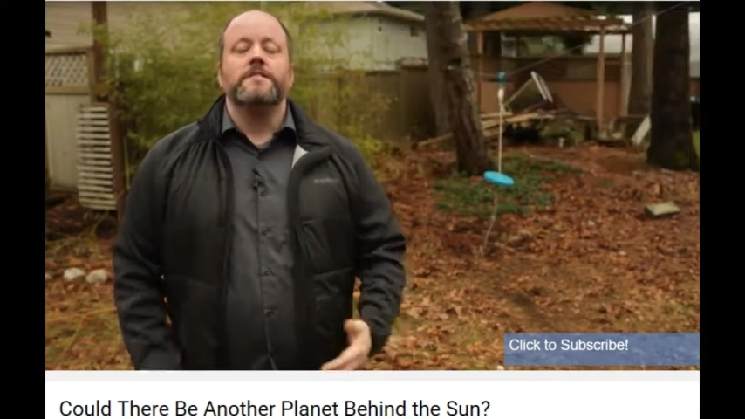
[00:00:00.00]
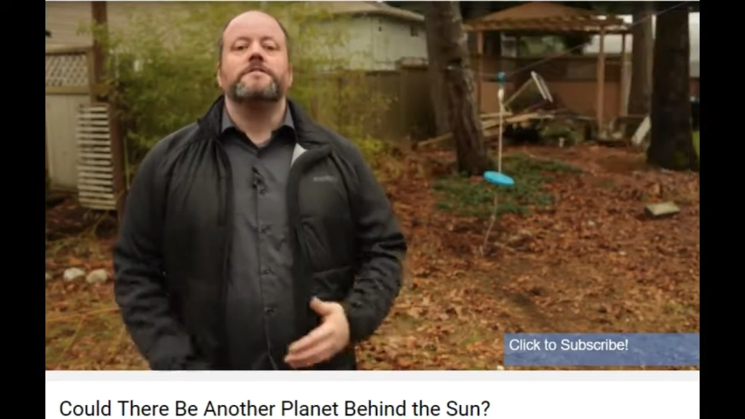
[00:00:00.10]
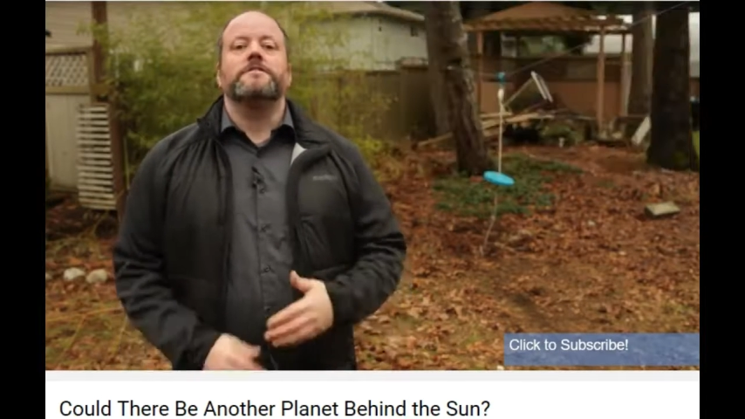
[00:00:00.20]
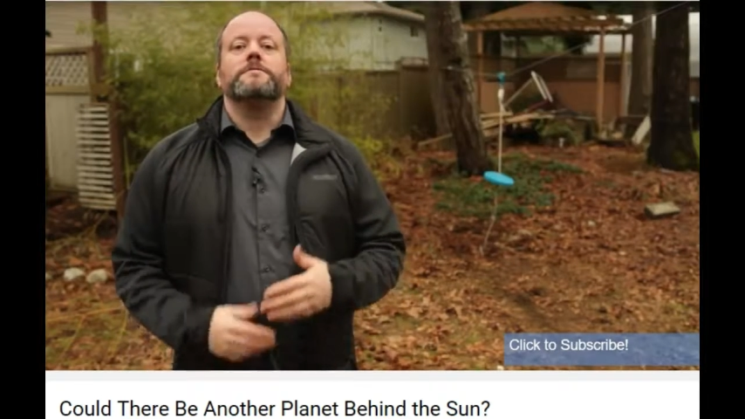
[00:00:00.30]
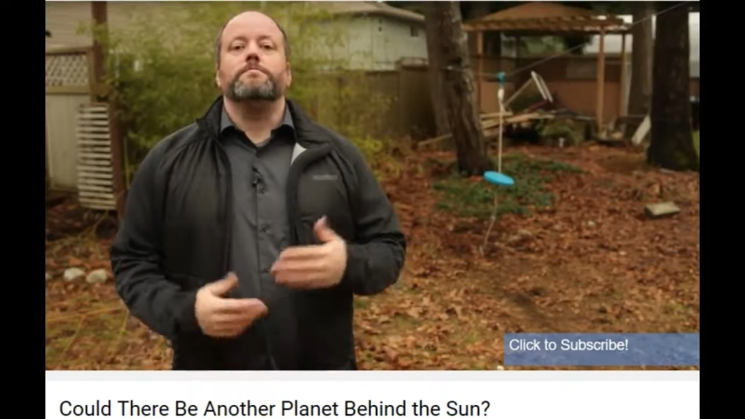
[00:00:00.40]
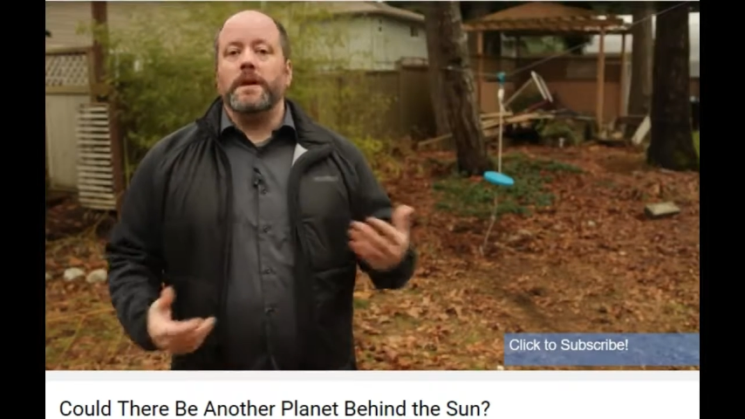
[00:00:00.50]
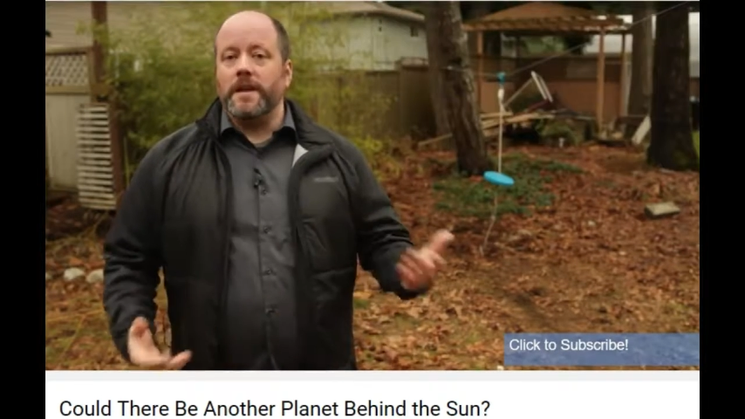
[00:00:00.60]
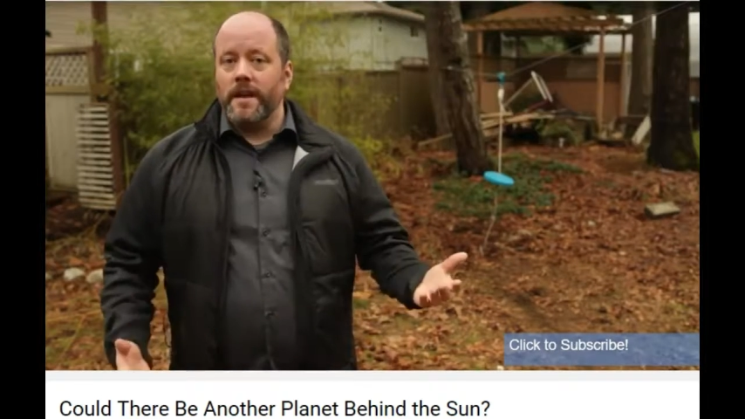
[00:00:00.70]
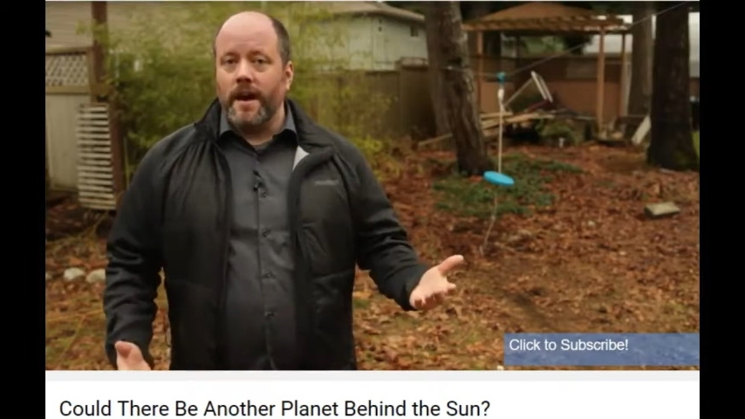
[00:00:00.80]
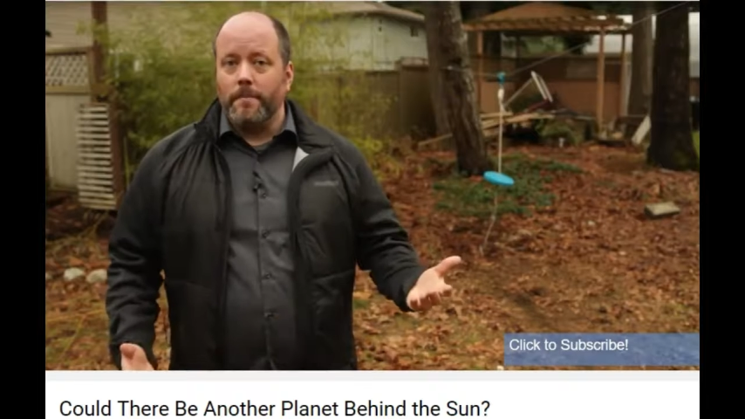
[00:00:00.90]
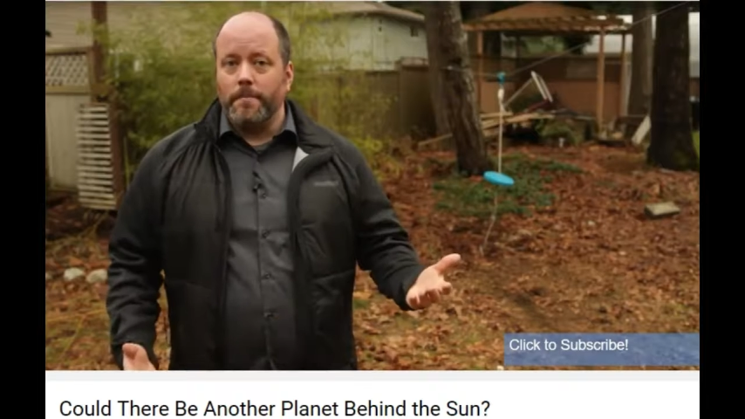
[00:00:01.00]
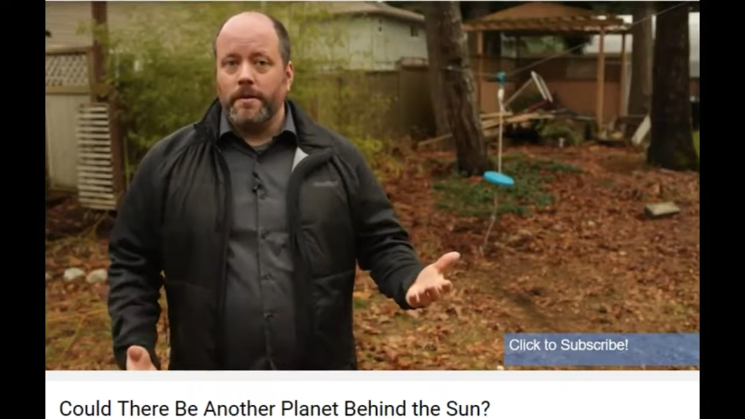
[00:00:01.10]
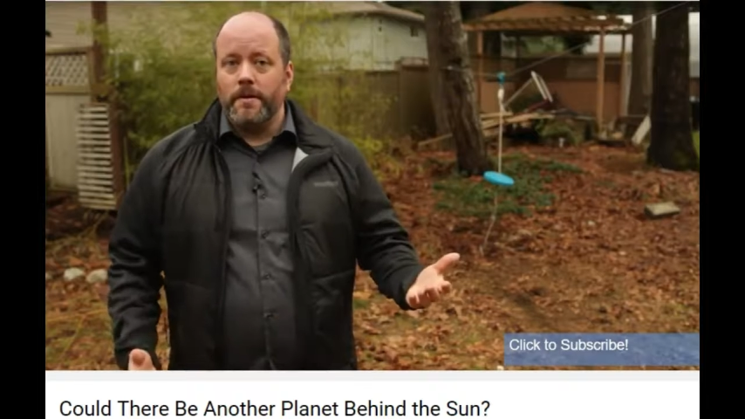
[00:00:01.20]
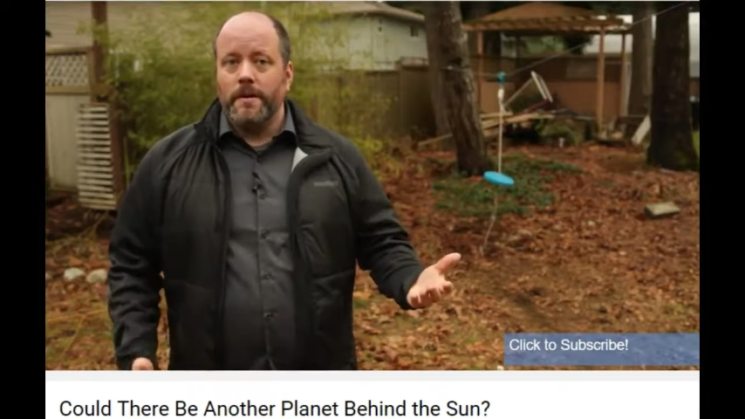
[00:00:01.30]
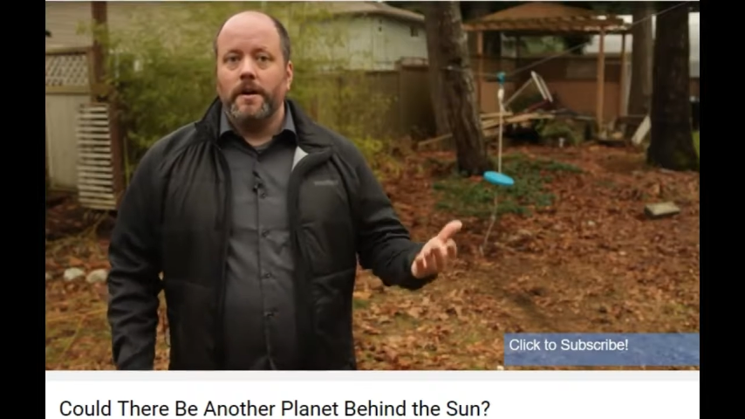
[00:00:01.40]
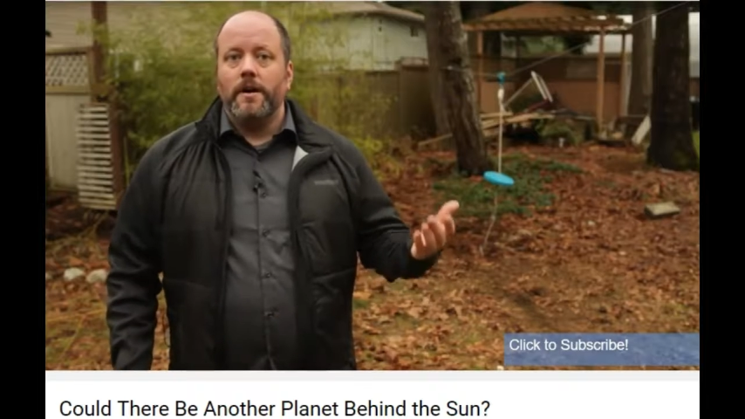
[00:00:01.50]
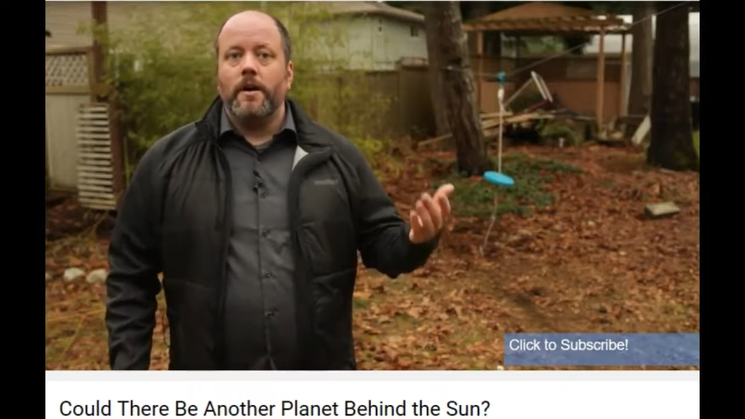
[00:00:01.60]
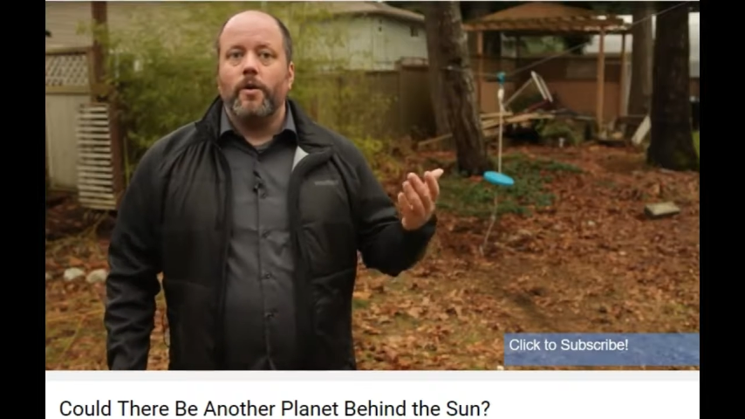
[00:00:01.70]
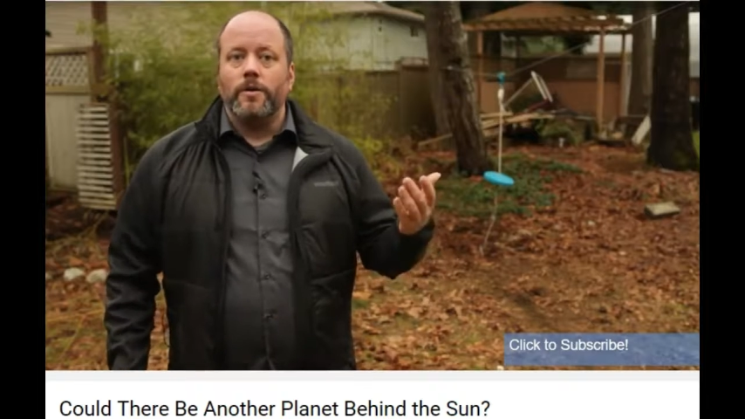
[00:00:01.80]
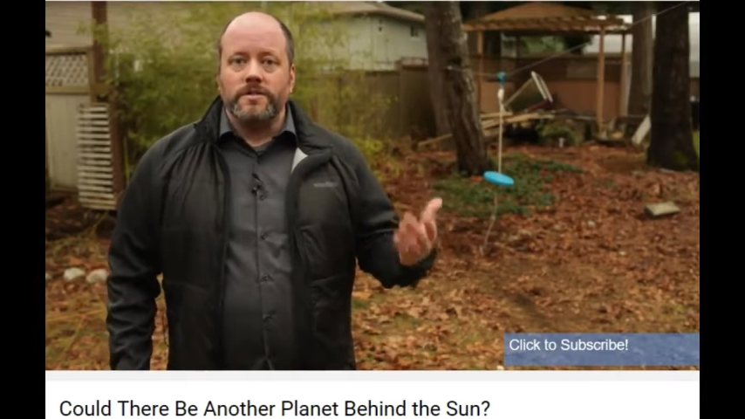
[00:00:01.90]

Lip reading: speeding up or